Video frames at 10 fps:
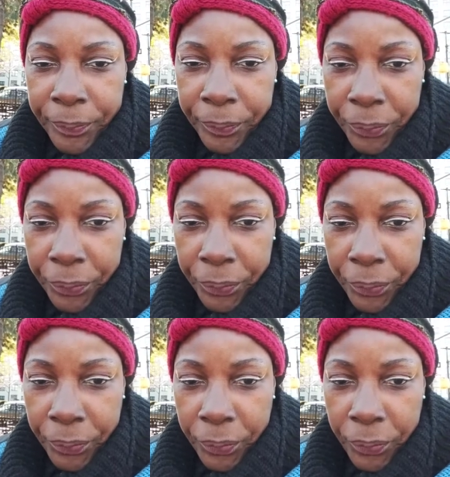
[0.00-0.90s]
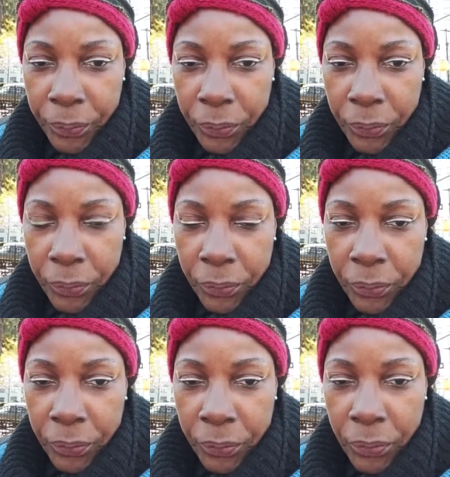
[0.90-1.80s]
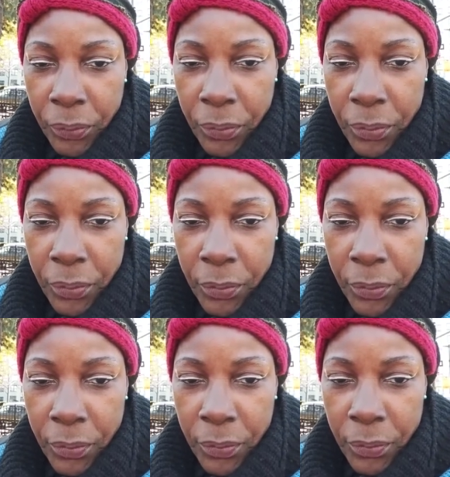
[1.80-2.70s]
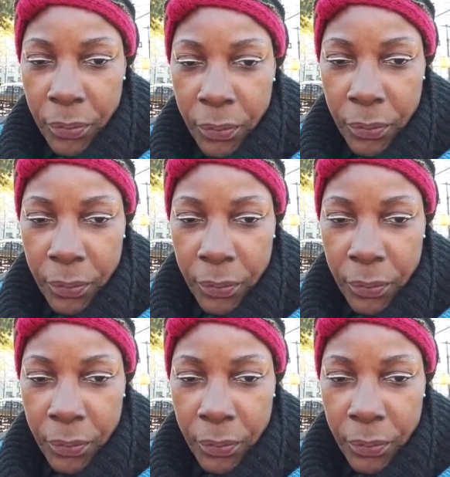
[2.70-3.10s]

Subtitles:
No one is speaking in this clip.